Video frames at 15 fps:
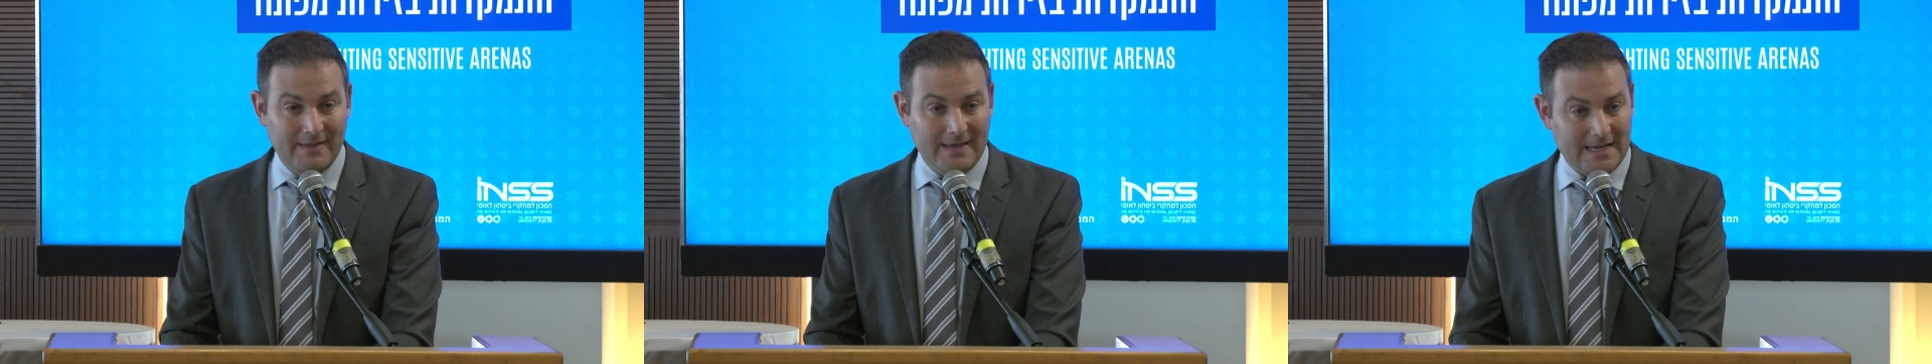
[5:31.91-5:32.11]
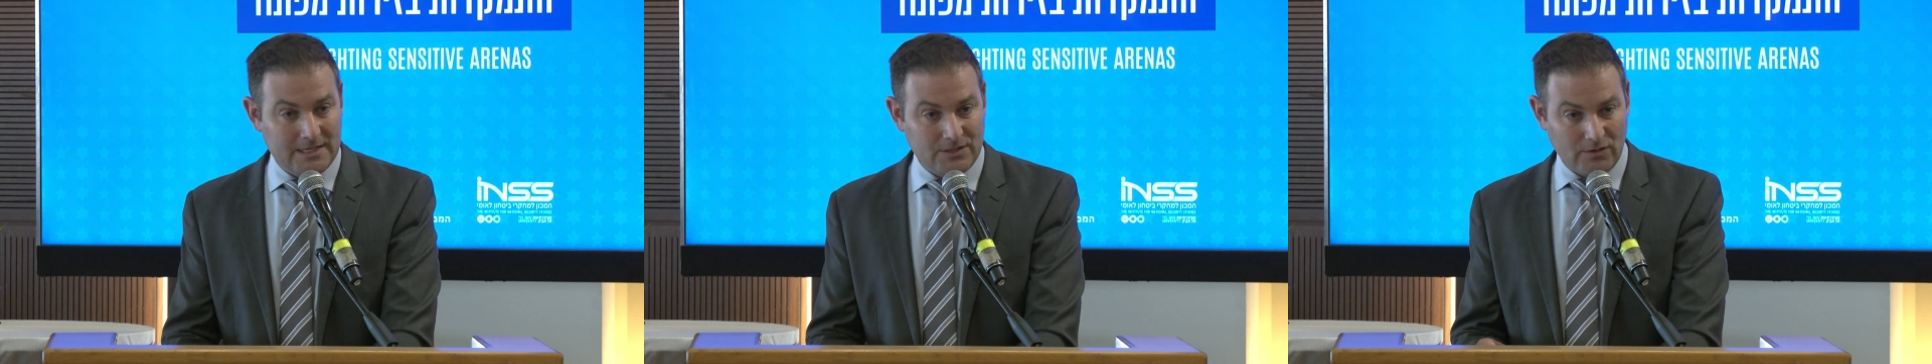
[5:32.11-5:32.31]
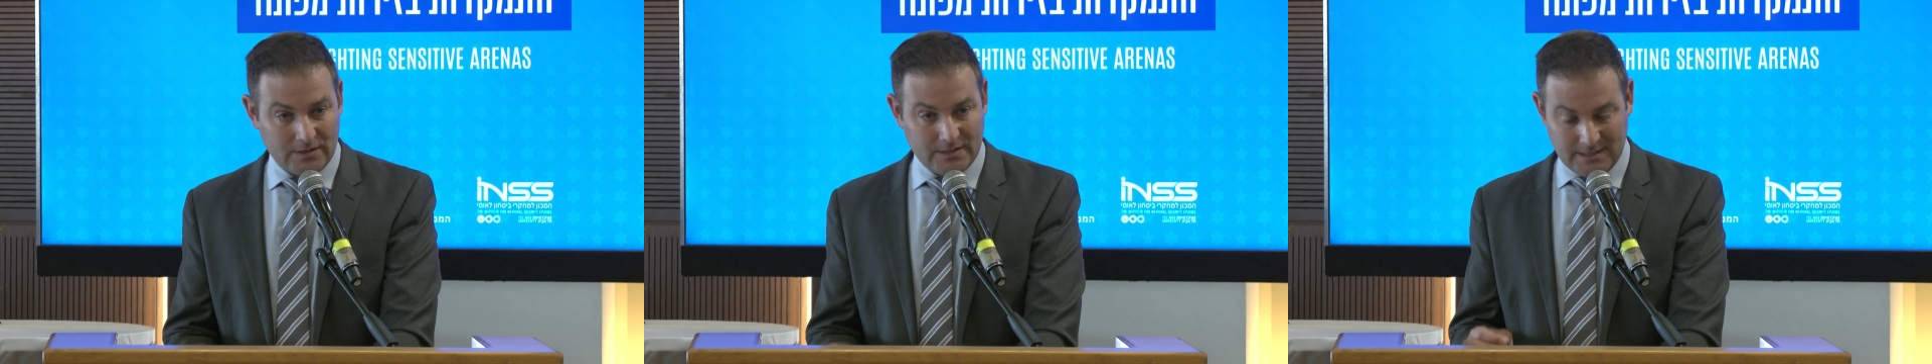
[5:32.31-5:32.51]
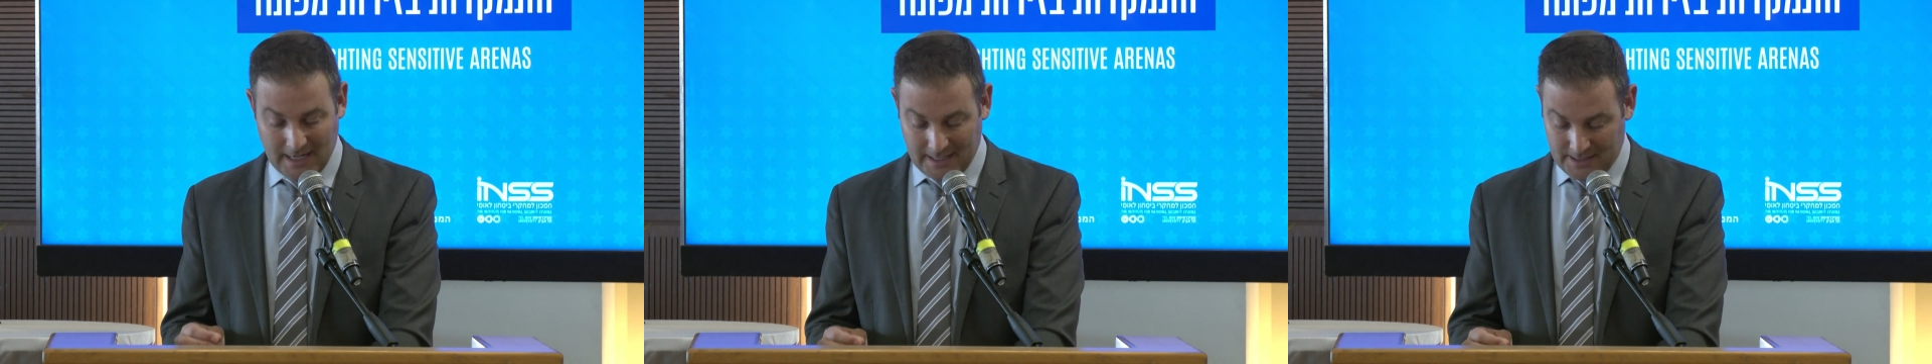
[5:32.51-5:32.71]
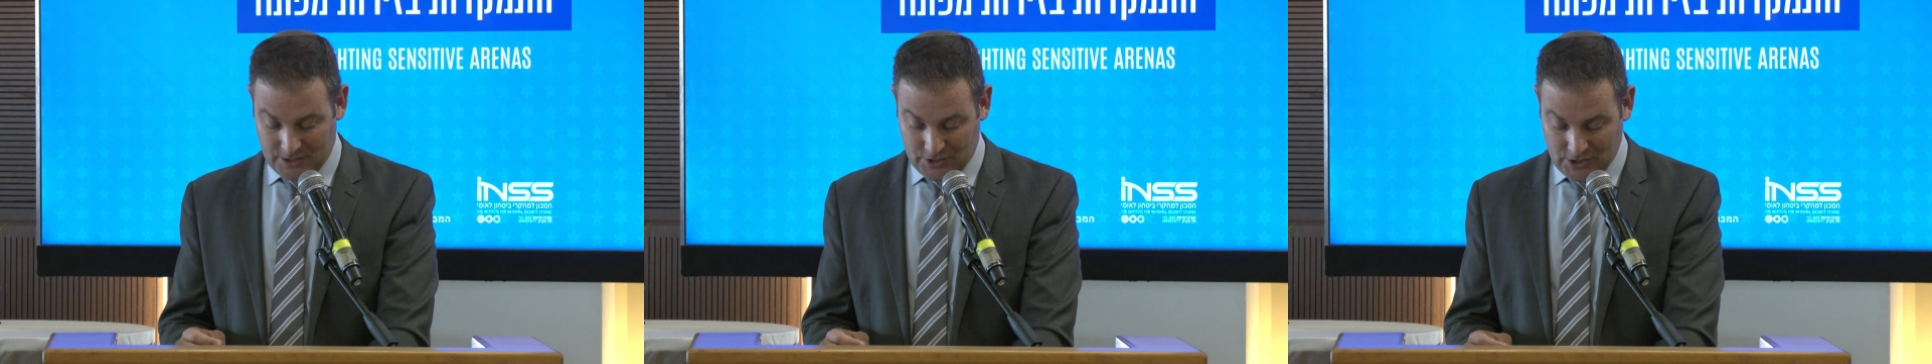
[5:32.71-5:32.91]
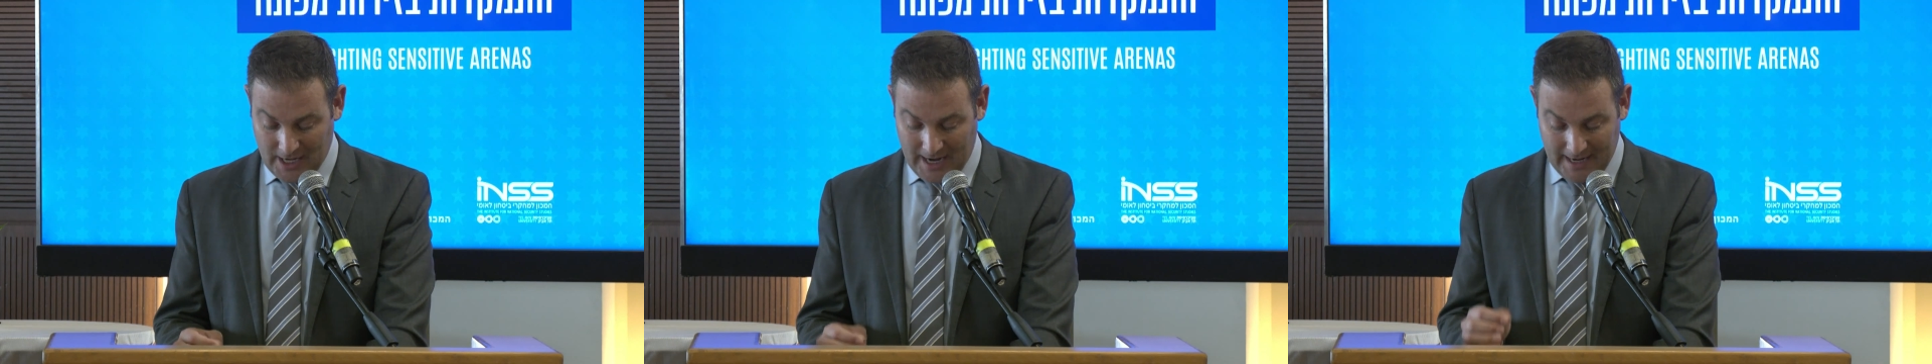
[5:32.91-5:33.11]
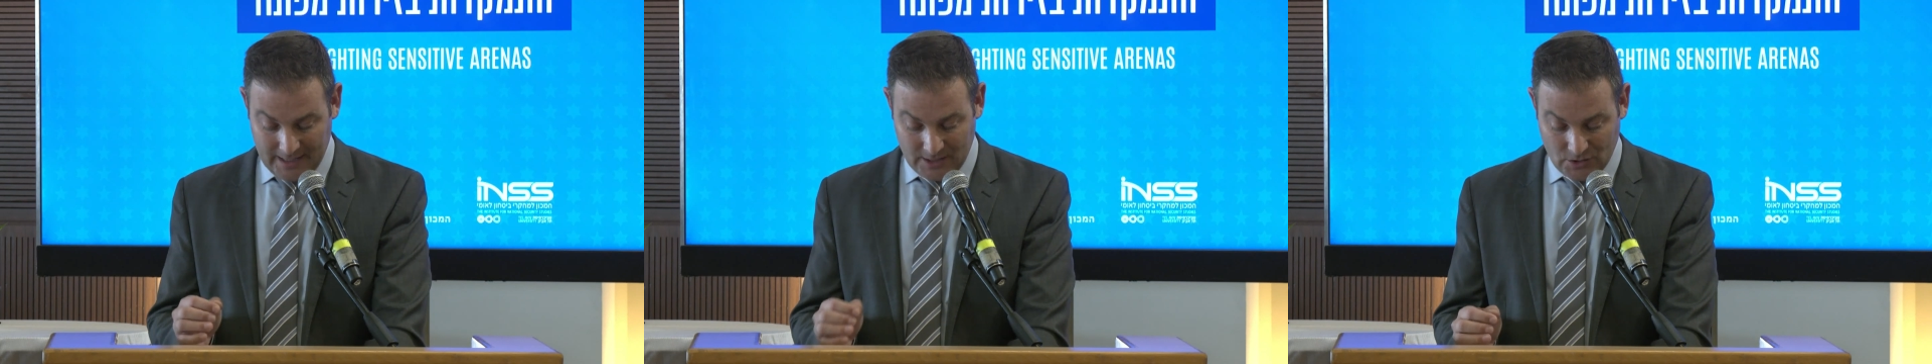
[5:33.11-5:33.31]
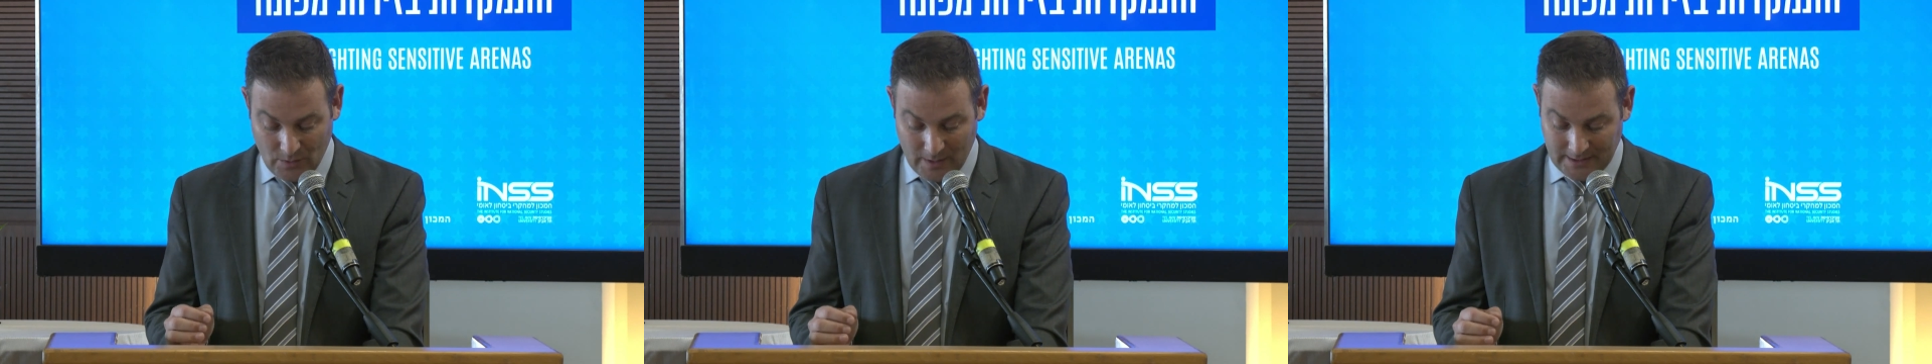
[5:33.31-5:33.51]
The Israel Studies chair
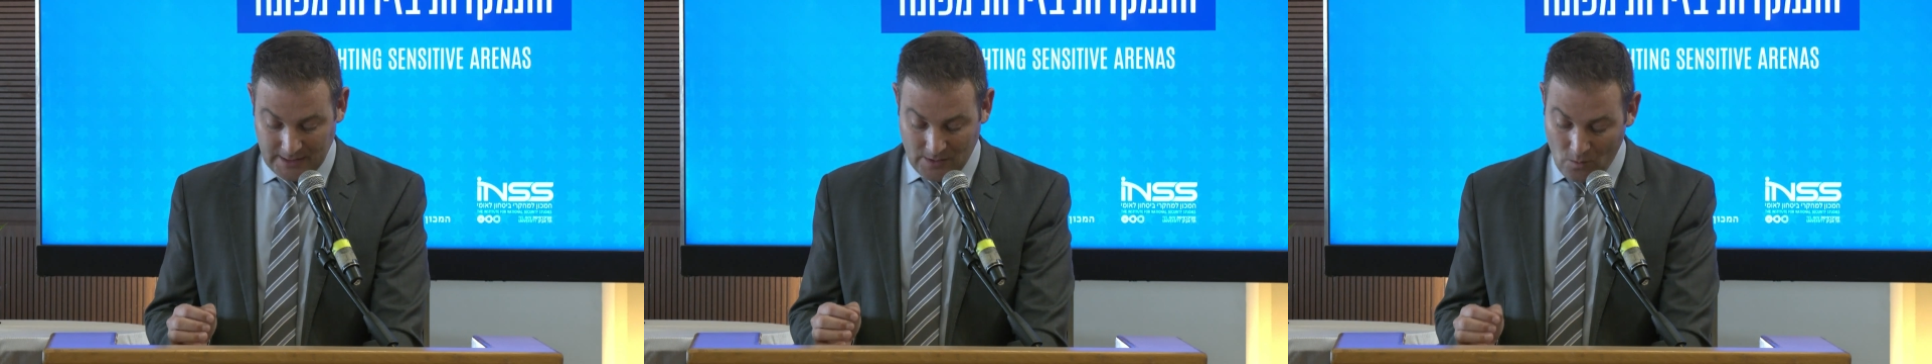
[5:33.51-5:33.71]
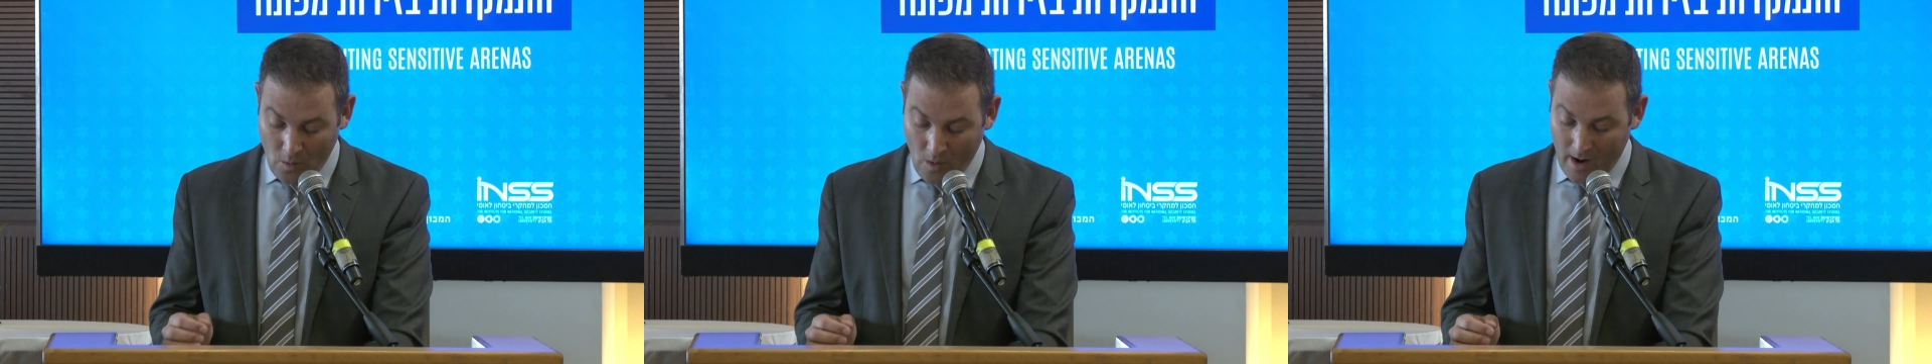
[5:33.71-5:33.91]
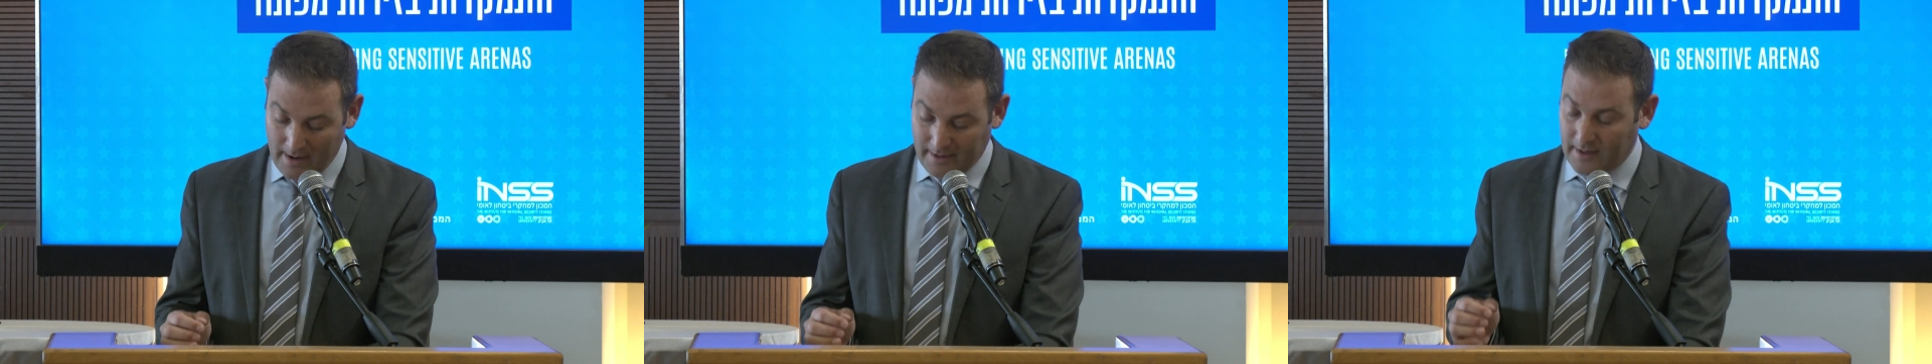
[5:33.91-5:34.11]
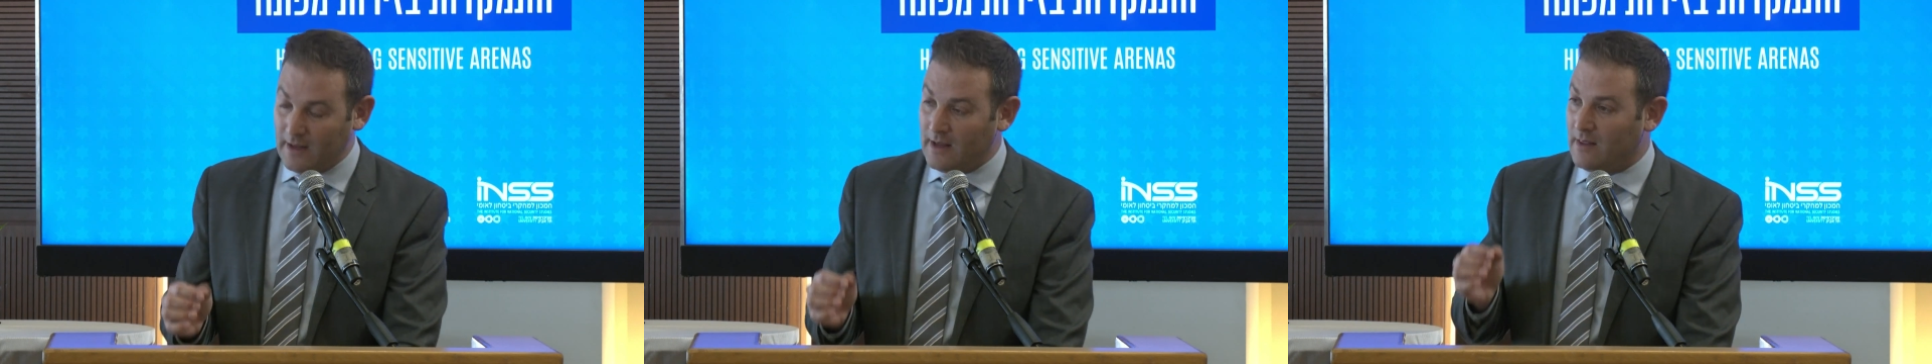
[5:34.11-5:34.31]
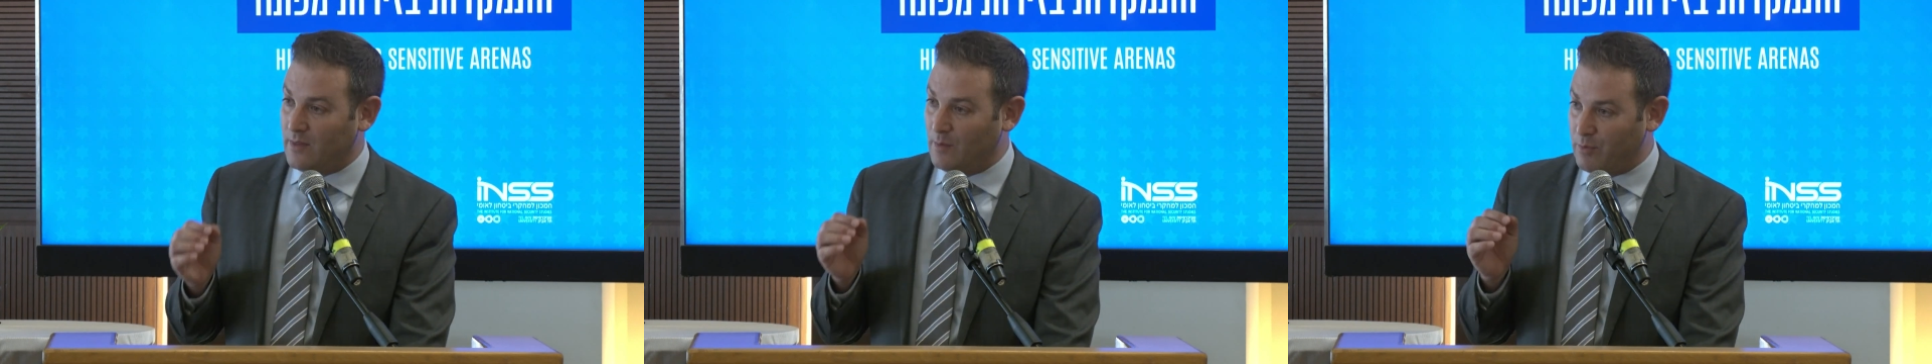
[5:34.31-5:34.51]
in 21,